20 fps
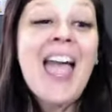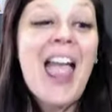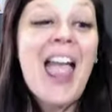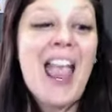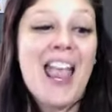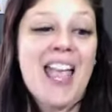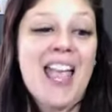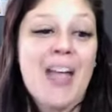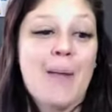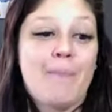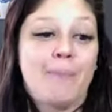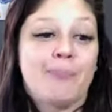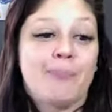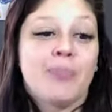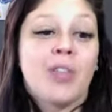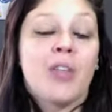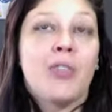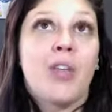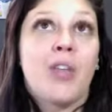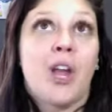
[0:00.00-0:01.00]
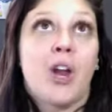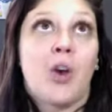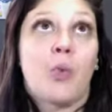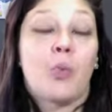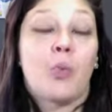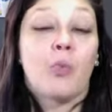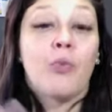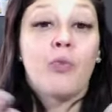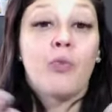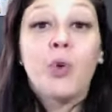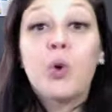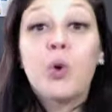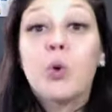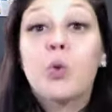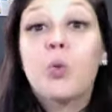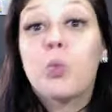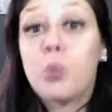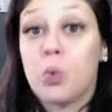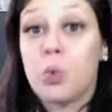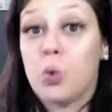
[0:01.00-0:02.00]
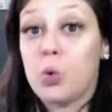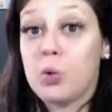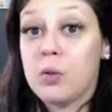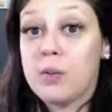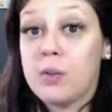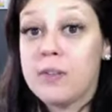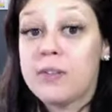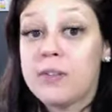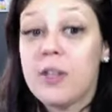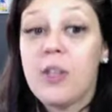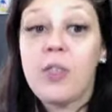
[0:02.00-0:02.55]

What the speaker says: and their food rules,